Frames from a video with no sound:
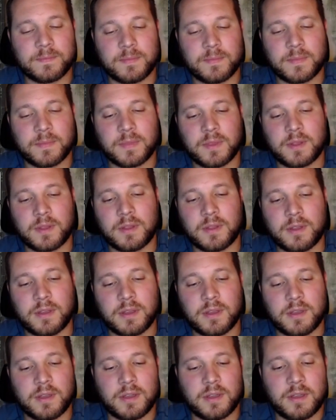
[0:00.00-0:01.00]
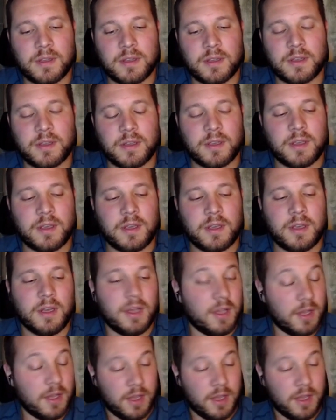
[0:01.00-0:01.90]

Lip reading: Nothing is said.